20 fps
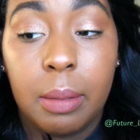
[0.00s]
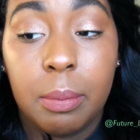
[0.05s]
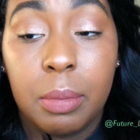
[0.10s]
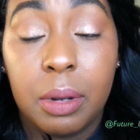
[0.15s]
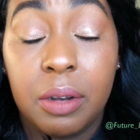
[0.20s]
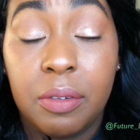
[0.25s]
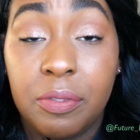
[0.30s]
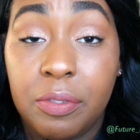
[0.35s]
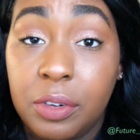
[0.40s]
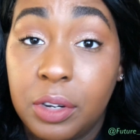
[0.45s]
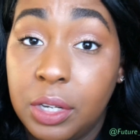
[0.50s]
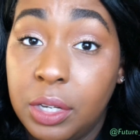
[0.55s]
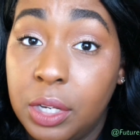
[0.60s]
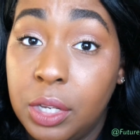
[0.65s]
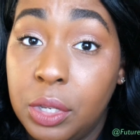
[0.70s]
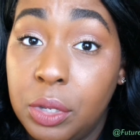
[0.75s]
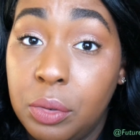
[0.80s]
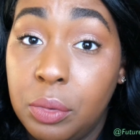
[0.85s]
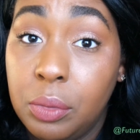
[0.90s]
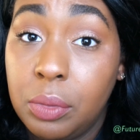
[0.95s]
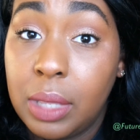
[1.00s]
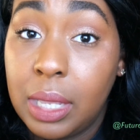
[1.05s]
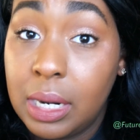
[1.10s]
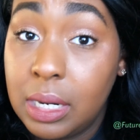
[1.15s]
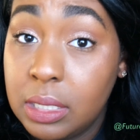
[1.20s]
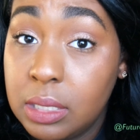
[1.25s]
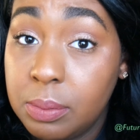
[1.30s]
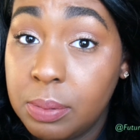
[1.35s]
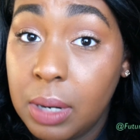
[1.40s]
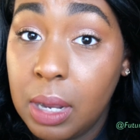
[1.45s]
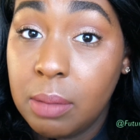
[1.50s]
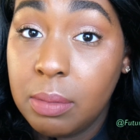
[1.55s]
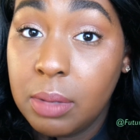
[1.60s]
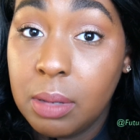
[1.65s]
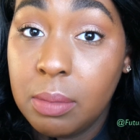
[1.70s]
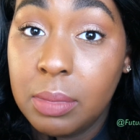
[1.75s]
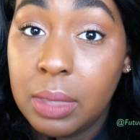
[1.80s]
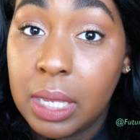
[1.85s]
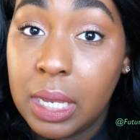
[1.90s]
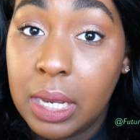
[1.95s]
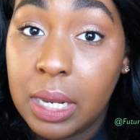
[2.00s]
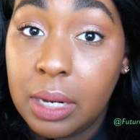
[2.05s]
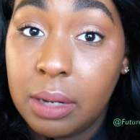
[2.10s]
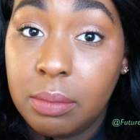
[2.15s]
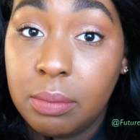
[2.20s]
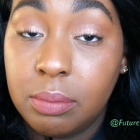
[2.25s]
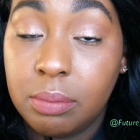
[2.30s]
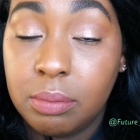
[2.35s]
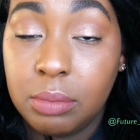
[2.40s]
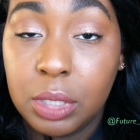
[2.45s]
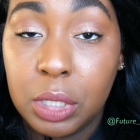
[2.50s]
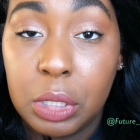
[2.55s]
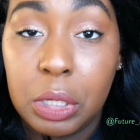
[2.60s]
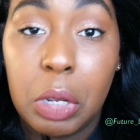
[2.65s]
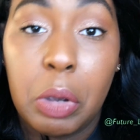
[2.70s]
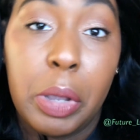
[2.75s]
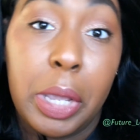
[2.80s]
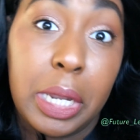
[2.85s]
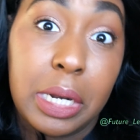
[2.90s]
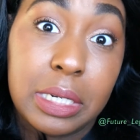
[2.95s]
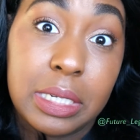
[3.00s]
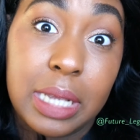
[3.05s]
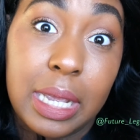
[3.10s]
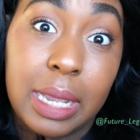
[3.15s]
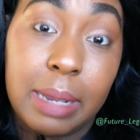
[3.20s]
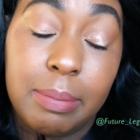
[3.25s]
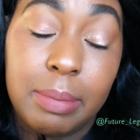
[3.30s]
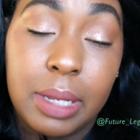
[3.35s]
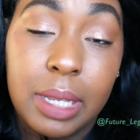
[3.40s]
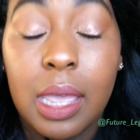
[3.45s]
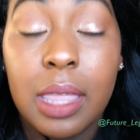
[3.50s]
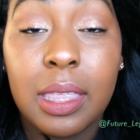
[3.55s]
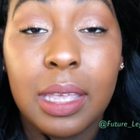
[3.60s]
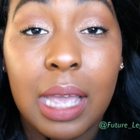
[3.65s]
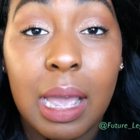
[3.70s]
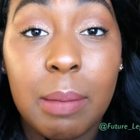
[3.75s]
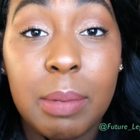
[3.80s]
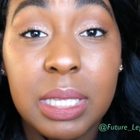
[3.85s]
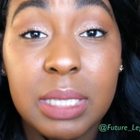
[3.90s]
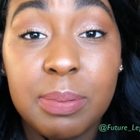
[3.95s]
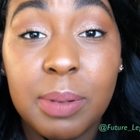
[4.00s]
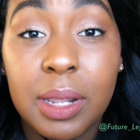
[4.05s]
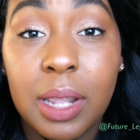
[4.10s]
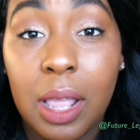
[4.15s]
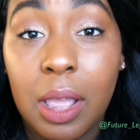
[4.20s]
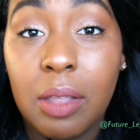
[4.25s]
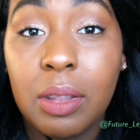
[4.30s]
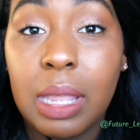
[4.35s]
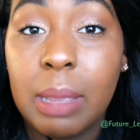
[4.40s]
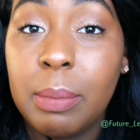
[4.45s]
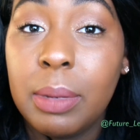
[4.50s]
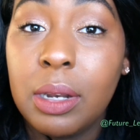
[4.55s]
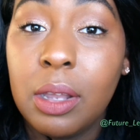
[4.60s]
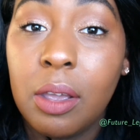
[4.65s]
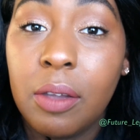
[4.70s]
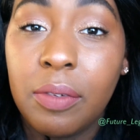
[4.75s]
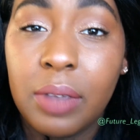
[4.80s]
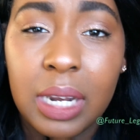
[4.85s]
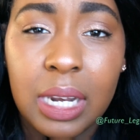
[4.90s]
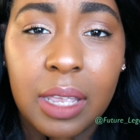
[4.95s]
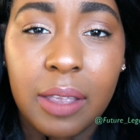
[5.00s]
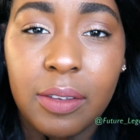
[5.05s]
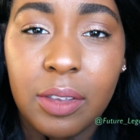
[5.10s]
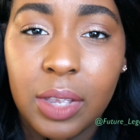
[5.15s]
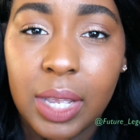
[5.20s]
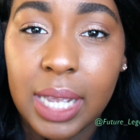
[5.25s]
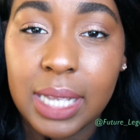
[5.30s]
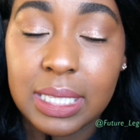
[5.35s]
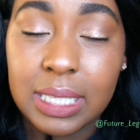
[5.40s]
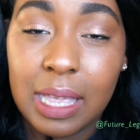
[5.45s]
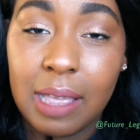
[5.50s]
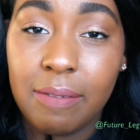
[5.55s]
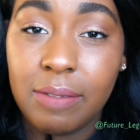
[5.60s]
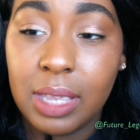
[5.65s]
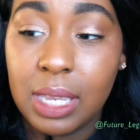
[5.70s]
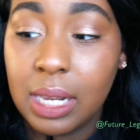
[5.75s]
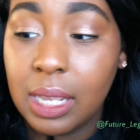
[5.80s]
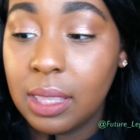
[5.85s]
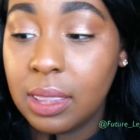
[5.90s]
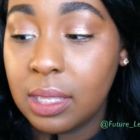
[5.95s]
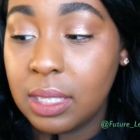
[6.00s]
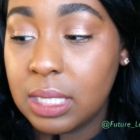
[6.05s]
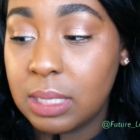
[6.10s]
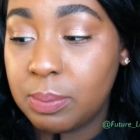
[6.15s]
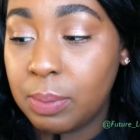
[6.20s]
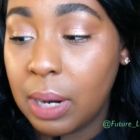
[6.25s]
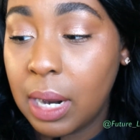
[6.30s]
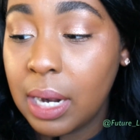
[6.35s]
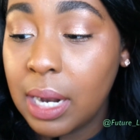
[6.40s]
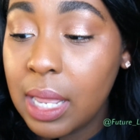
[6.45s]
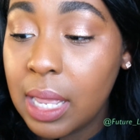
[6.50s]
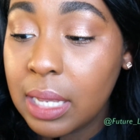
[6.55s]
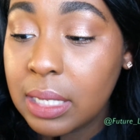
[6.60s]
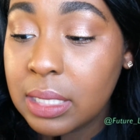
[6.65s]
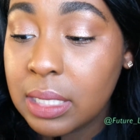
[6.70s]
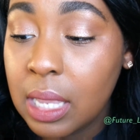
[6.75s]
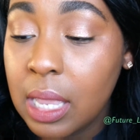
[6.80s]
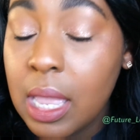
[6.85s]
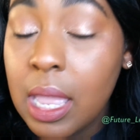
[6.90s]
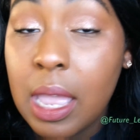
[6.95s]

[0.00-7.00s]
But if for you that is a problem, then you know ahead of time. In the comments below, let me know if any of you guys have any of these products,